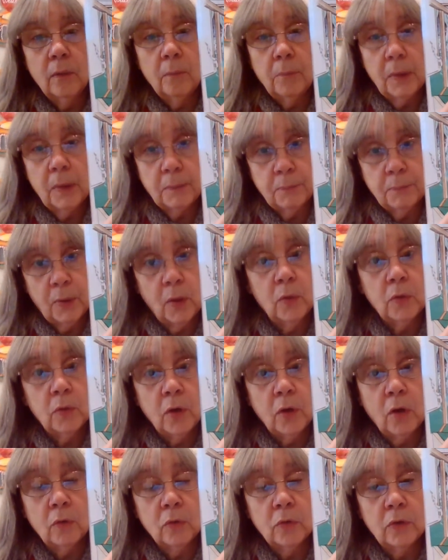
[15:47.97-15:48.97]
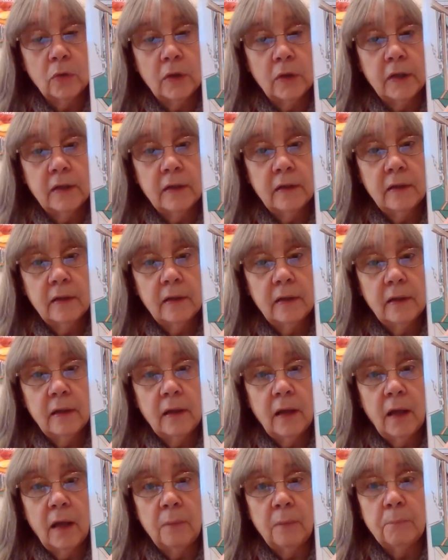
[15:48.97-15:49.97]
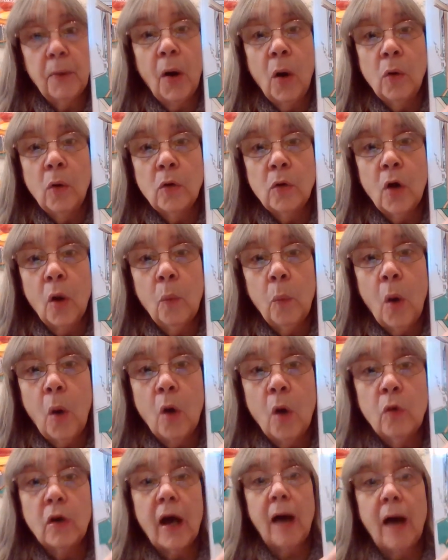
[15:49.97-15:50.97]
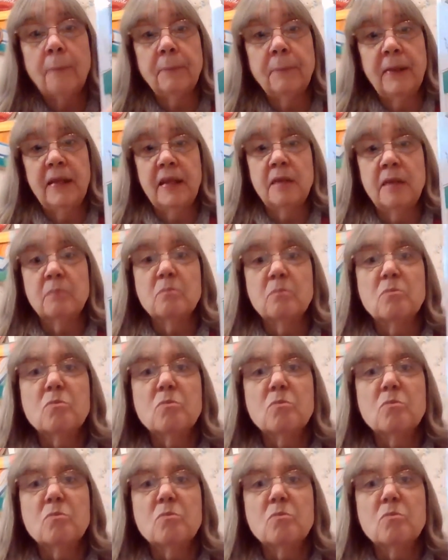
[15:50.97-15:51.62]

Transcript: but Pogo could. And Pogo woke up and he,